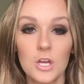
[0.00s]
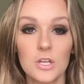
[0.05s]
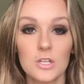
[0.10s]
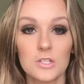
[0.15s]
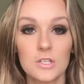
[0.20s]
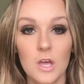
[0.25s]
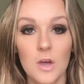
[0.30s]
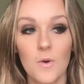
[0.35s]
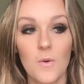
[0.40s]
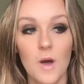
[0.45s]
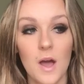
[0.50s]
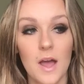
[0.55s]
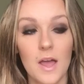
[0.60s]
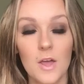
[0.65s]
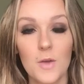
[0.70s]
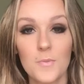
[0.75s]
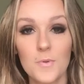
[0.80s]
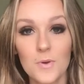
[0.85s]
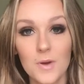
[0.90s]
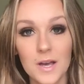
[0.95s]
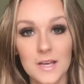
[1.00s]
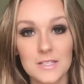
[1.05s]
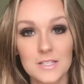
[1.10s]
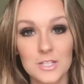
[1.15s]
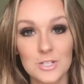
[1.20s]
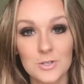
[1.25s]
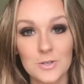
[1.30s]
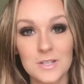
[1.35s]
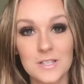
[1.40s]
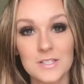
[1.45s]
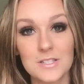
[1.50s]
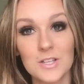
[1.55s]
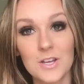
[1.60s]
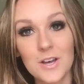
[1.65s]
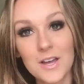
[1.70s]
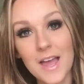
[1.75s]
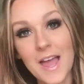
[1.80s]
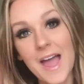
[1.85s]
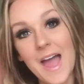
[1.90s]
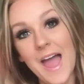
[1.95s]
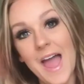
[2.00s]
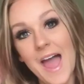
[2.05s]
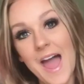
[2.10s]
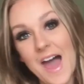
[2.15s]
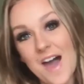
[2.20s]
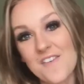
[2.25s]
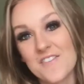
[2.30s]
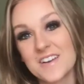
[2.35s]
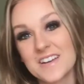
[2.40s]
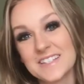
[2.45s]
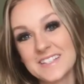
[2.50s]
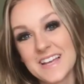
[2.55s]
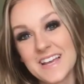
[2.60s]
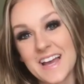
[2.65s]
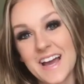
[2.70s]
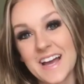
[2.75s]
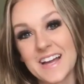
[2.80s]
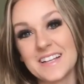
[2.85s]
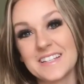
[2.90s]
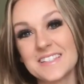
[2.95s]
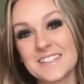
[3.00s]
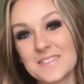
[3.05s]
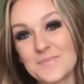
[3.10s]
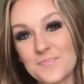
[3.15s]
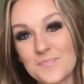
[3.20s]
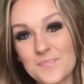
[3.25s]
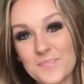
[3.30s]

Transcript: So I hope you guys enjoy this look. Have a good day, guys.